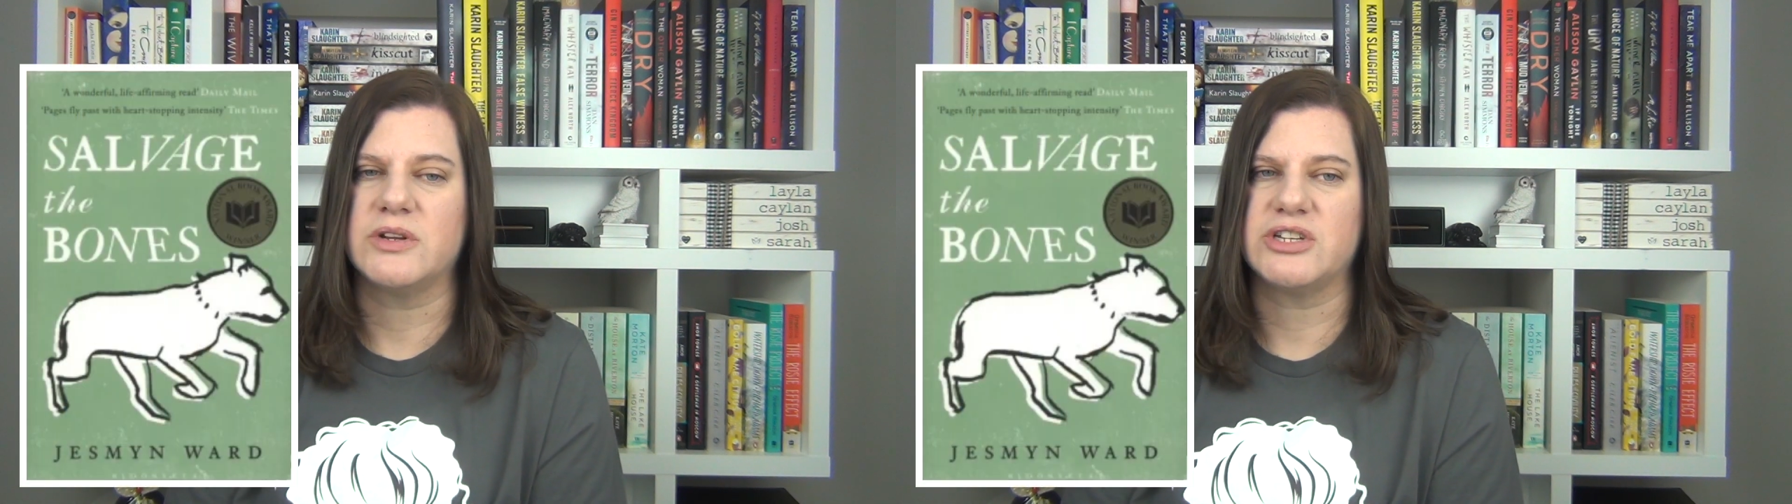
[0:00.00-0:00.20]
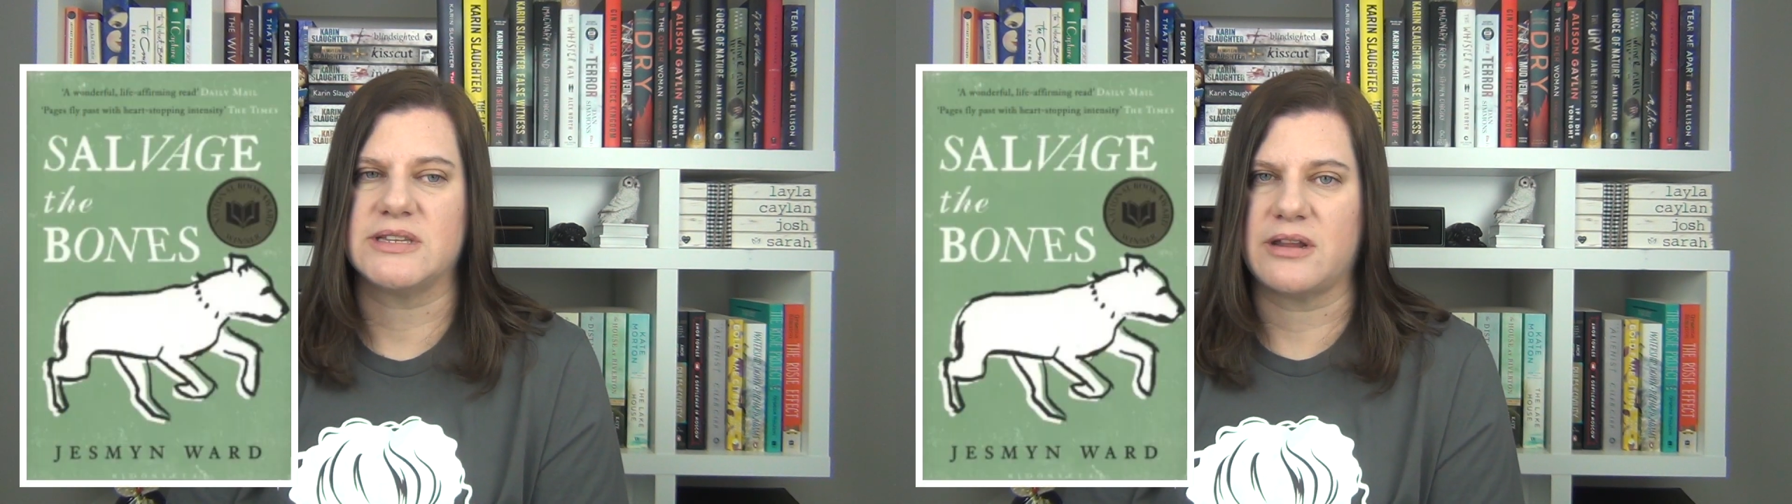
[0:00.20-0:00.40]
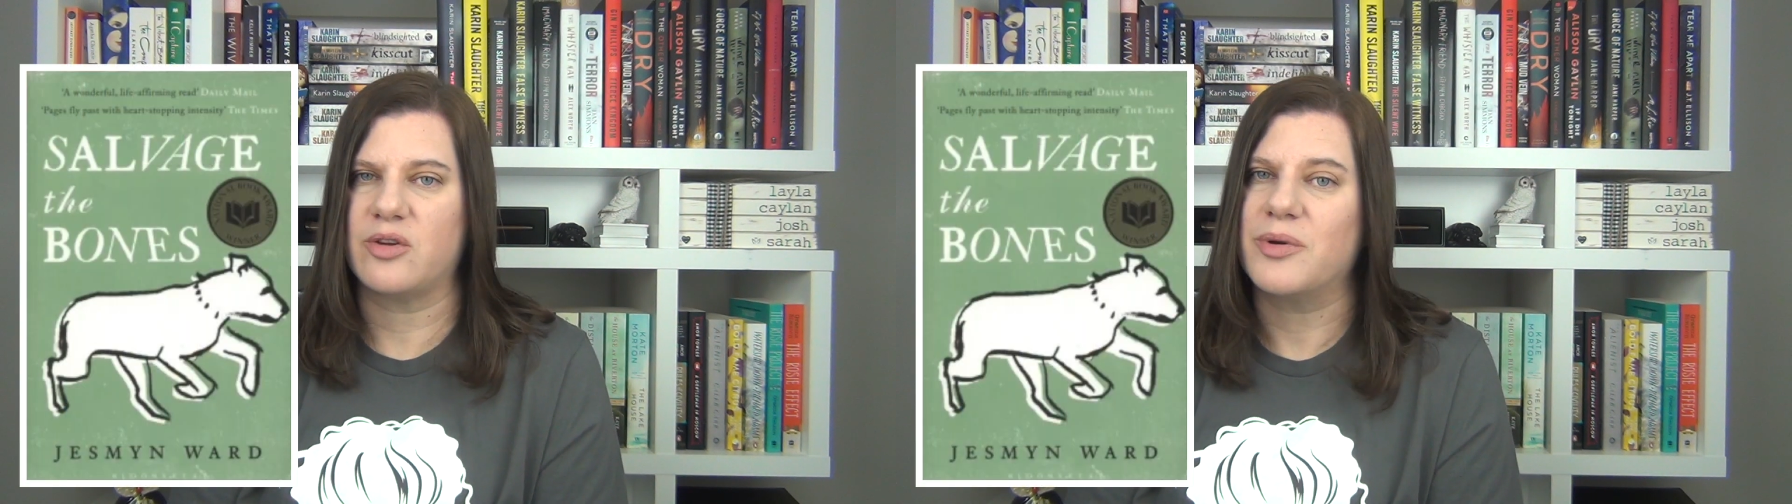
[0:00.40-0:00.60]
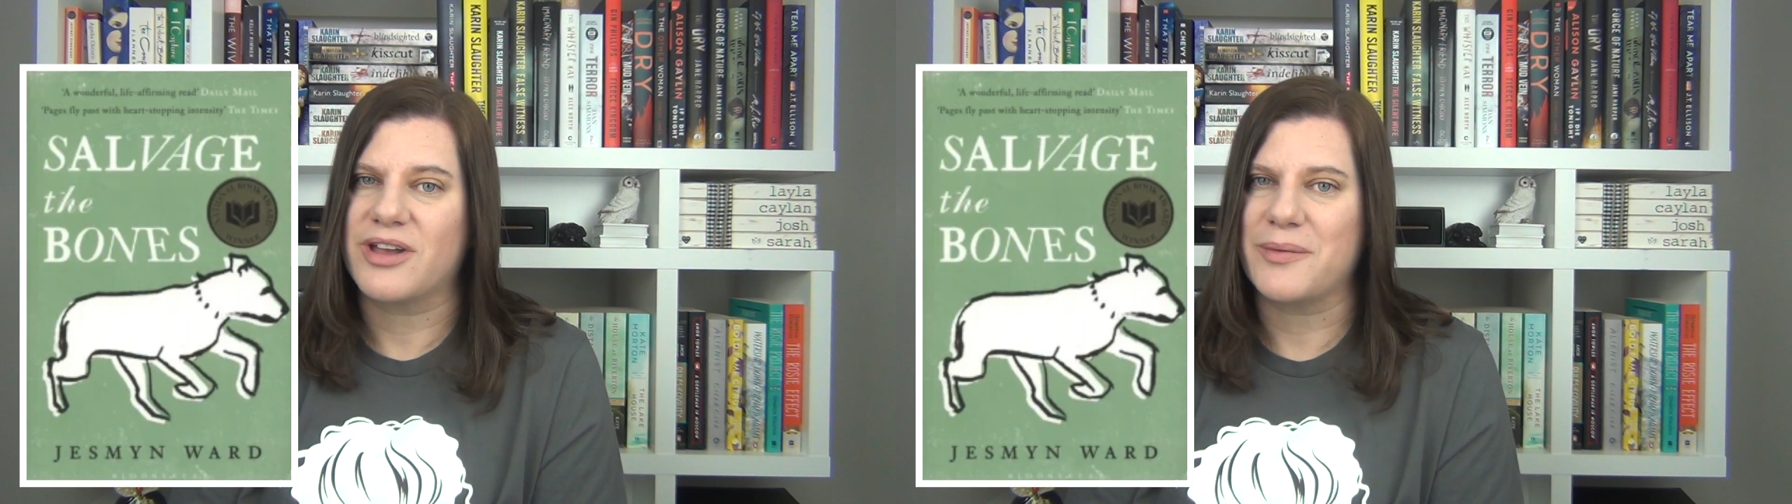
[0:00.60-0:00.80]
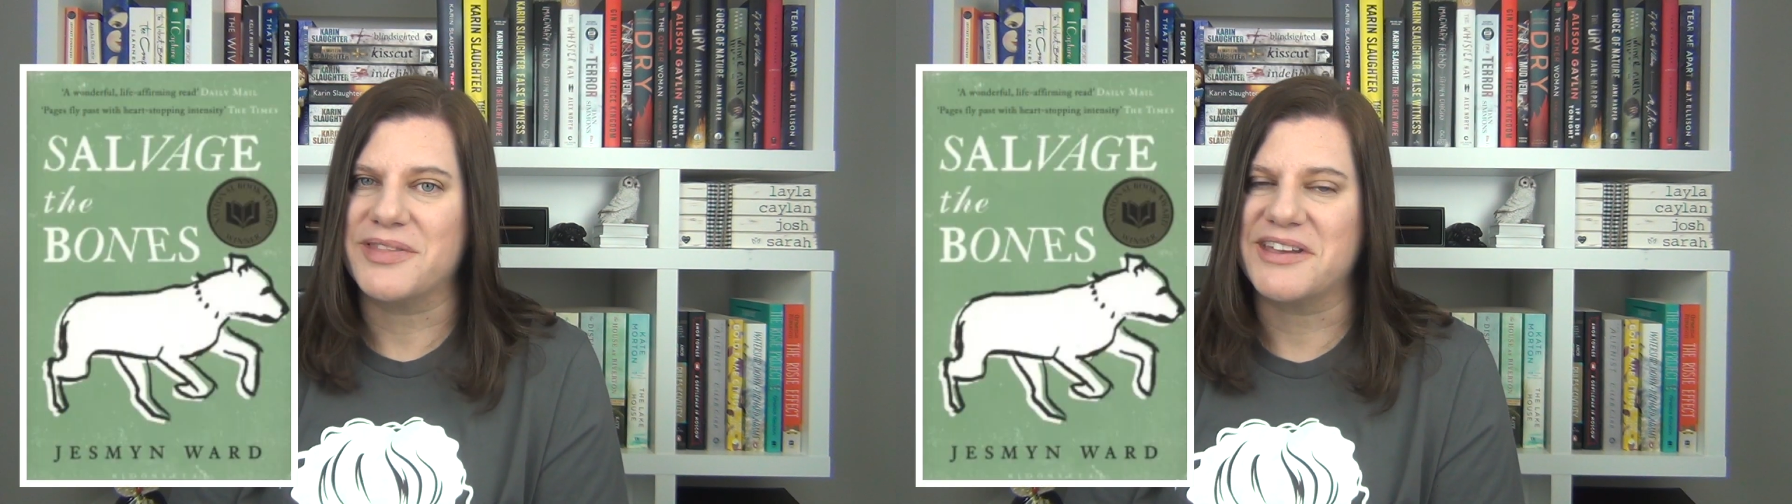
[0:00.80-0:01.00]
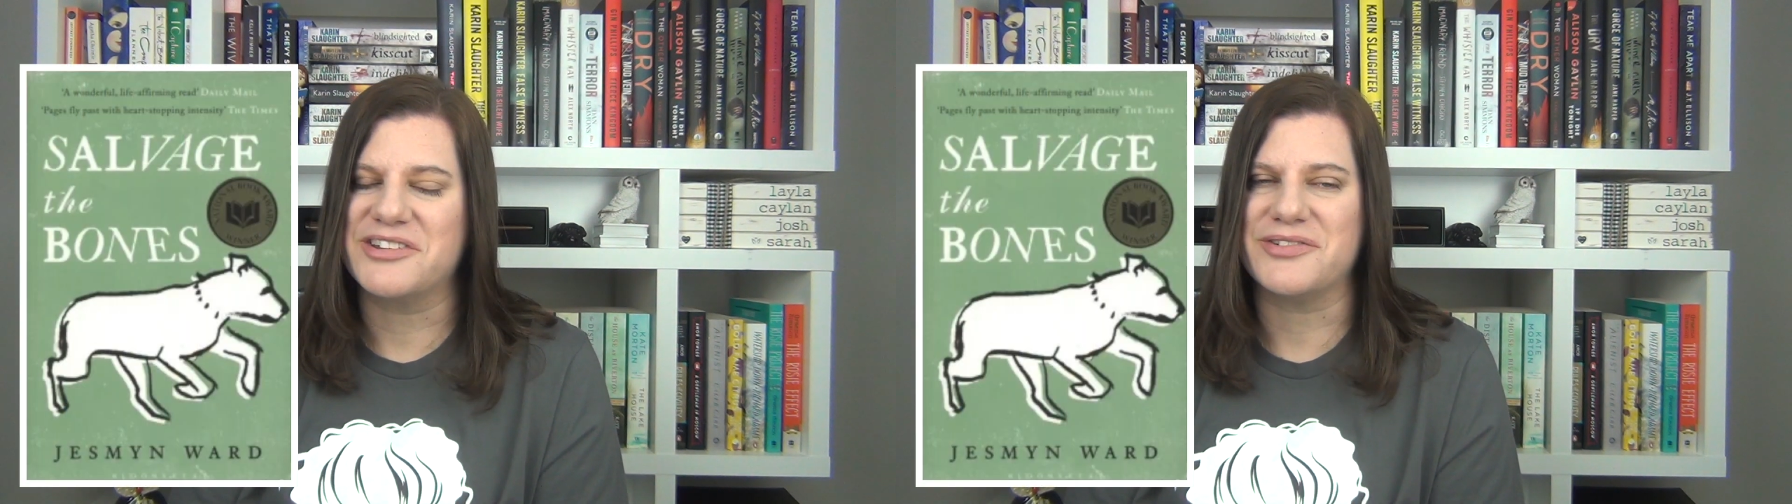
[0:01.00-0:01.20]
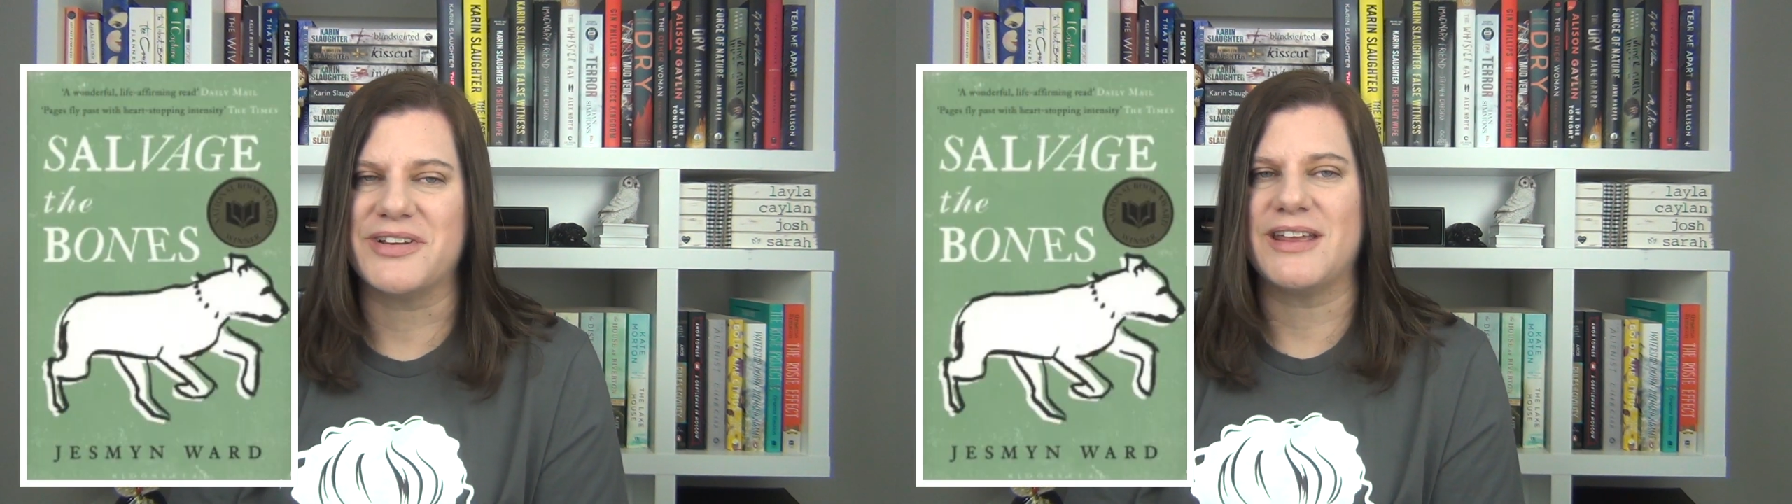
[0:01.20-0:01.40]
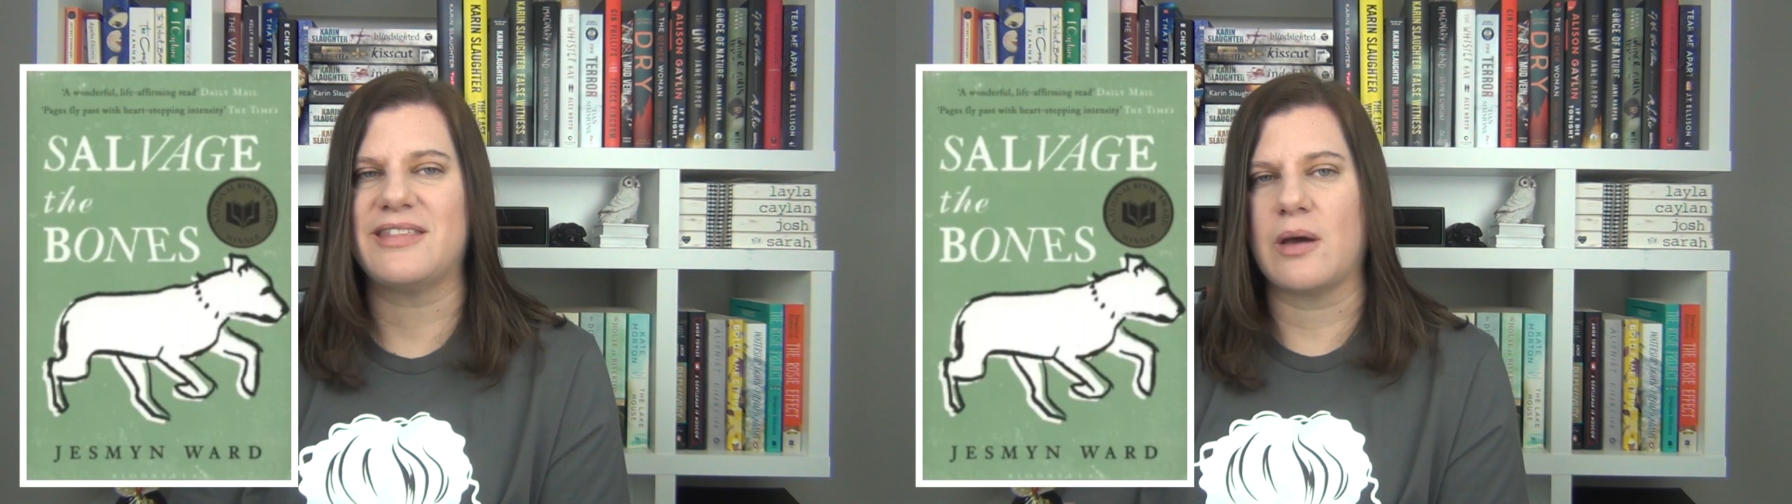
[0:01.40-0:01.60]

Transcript: which is another book I would like to read.